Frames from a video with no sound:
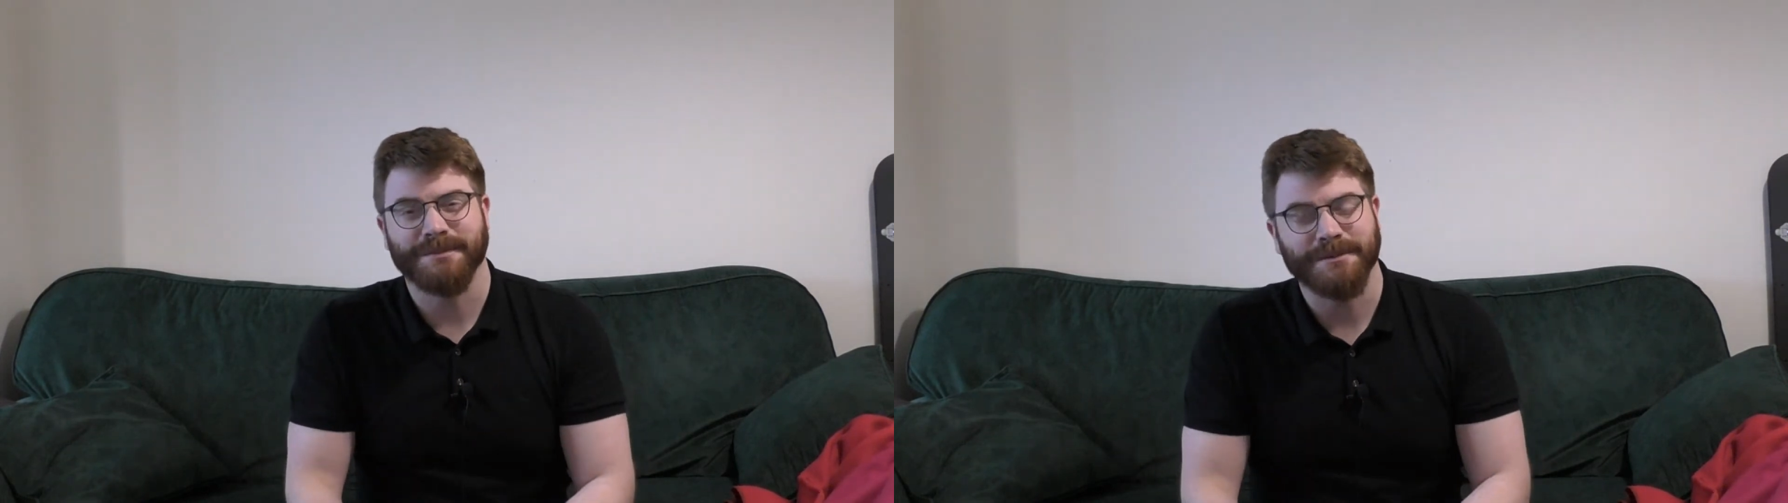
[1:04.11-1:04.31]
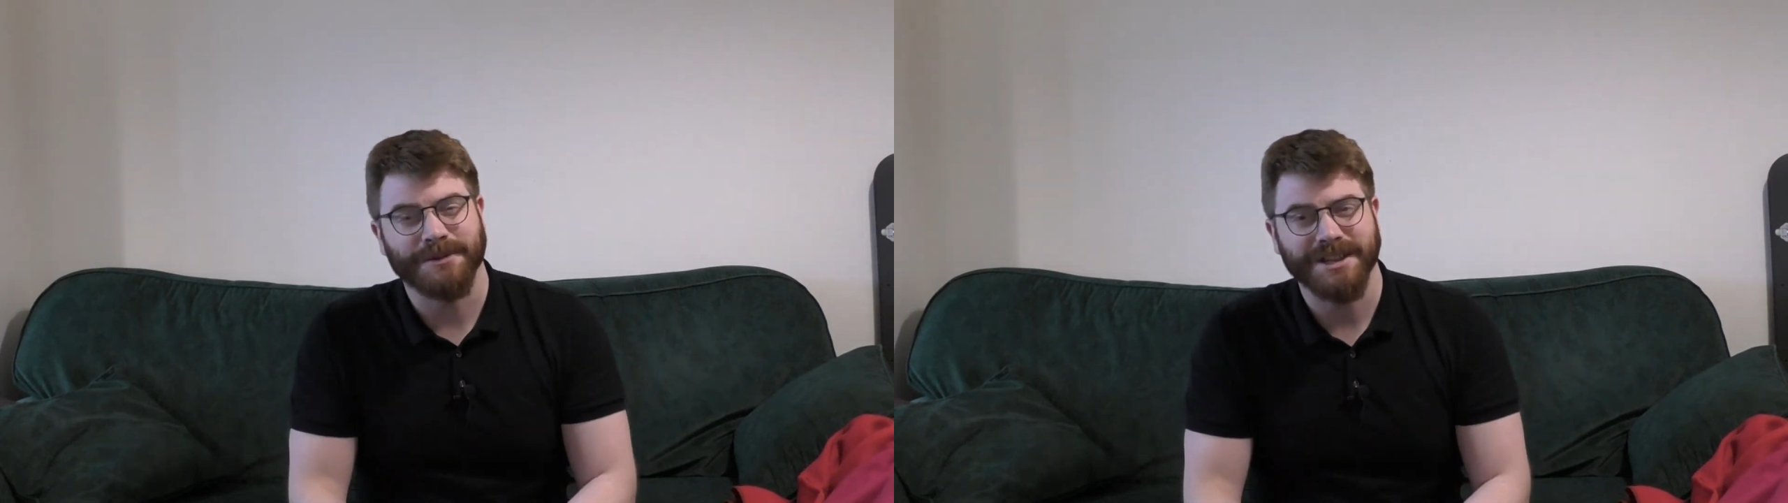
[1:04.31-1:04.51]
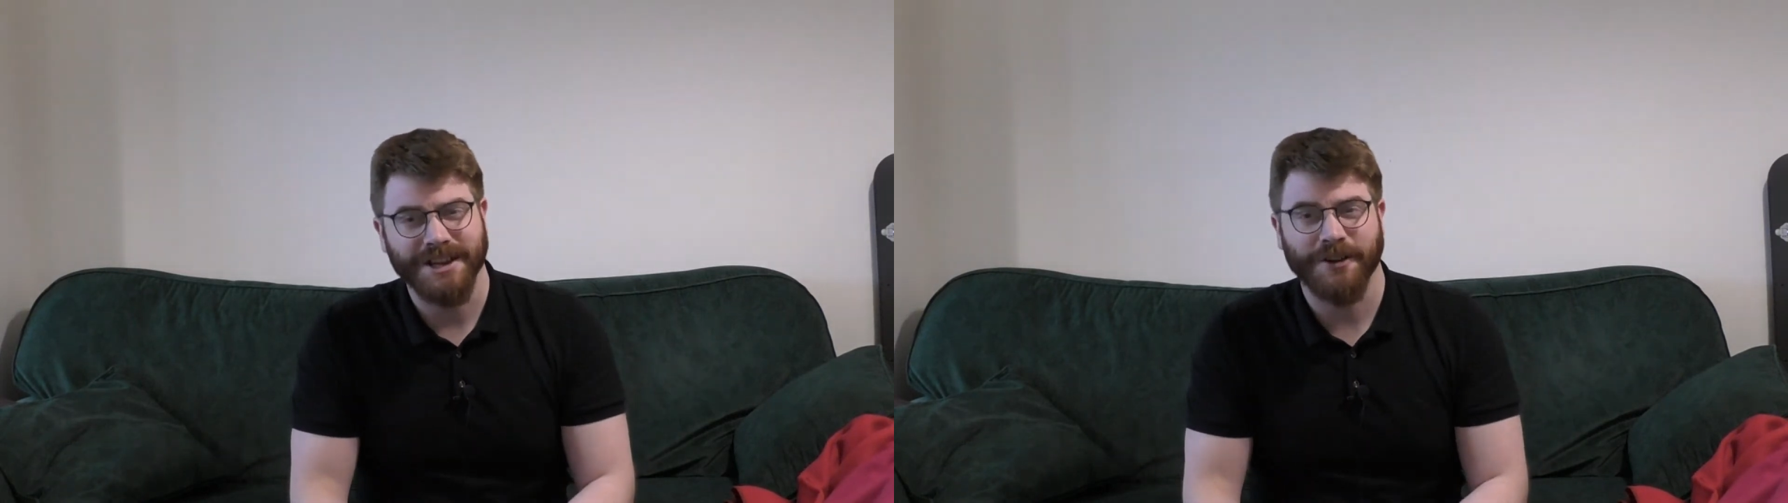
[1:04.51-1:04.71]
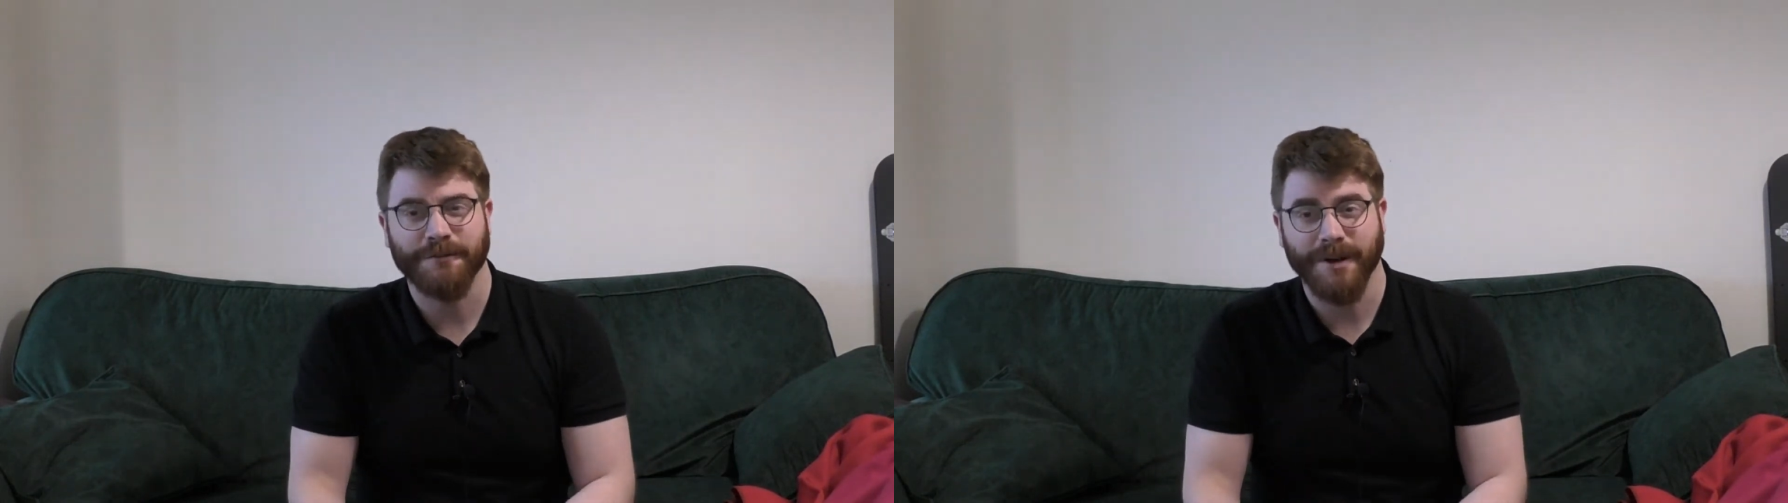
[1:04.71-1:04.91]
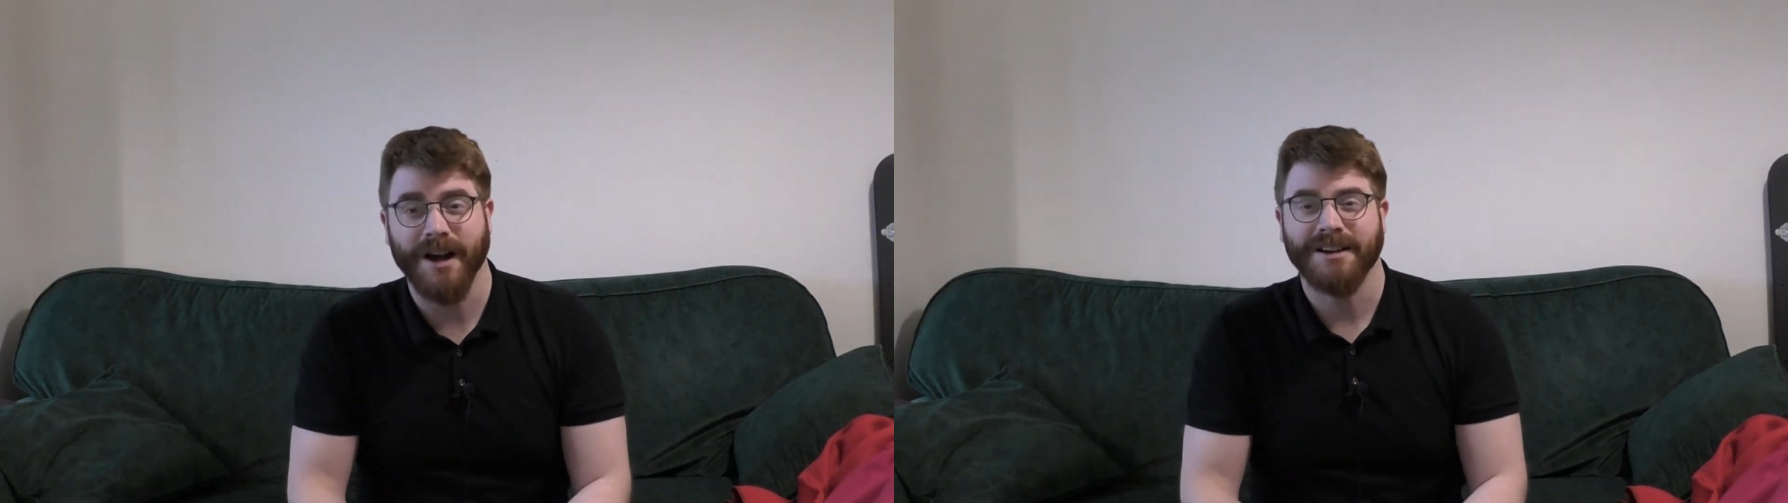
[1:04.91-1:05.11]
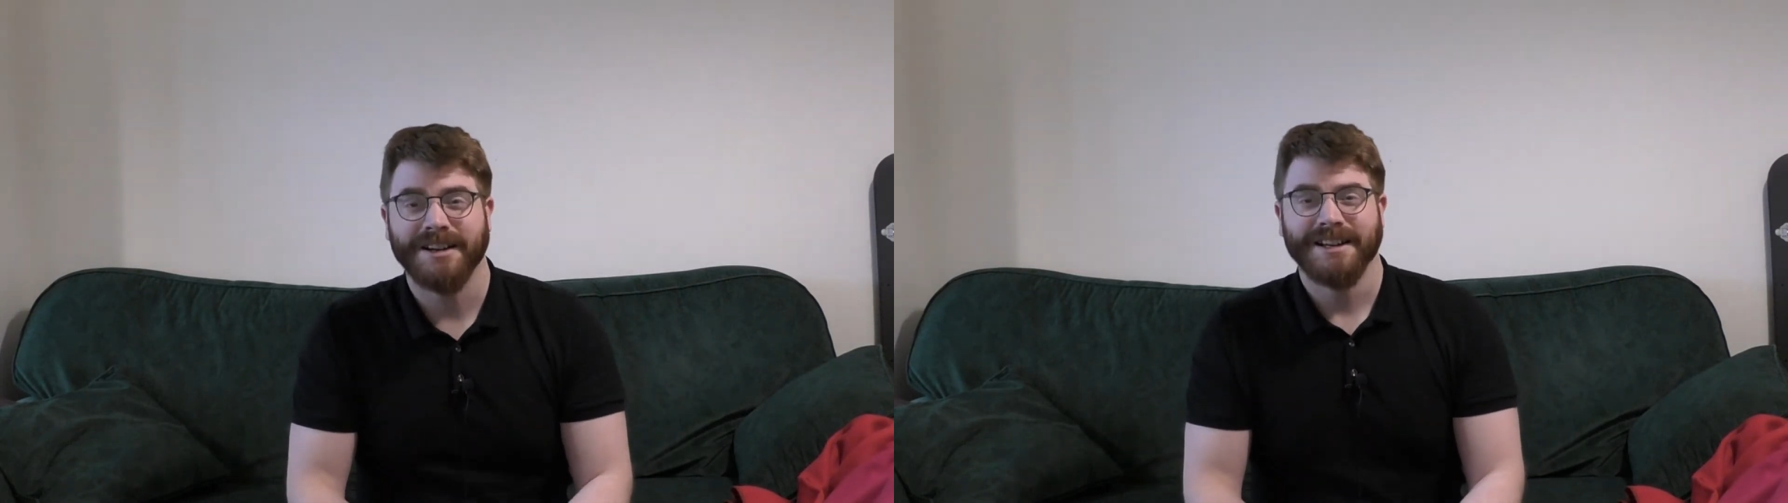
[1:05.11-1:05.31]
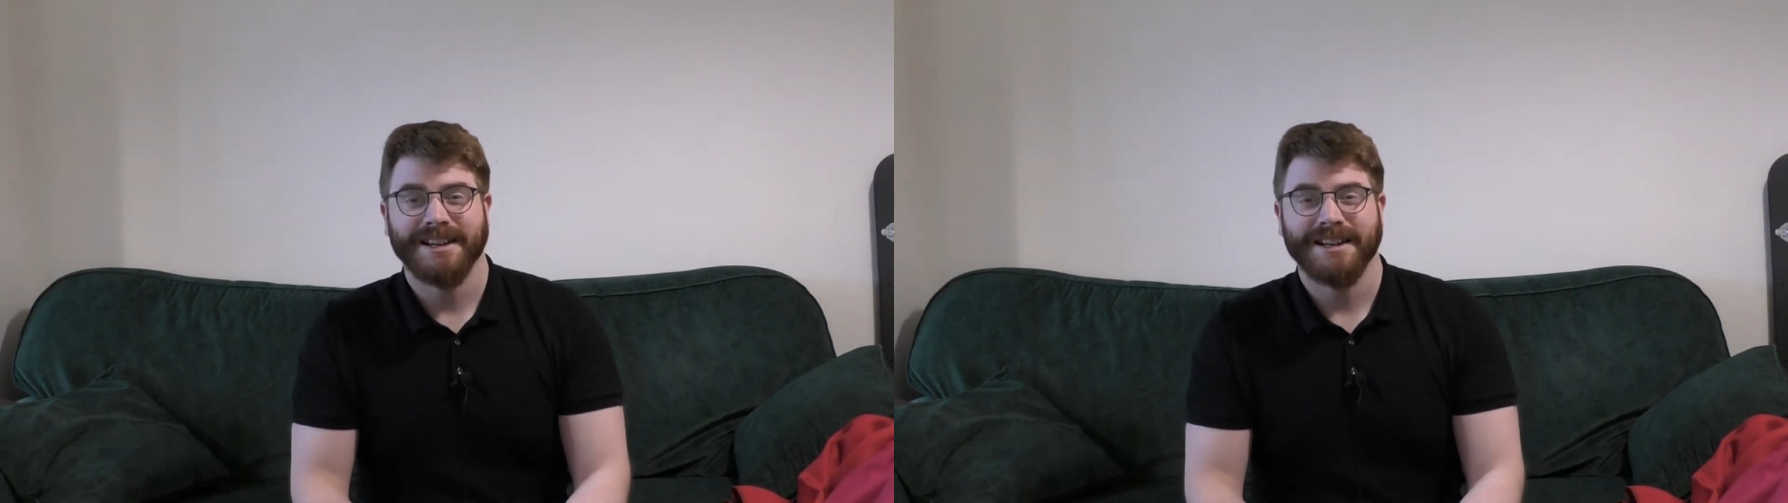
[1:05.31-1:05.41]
people think of, but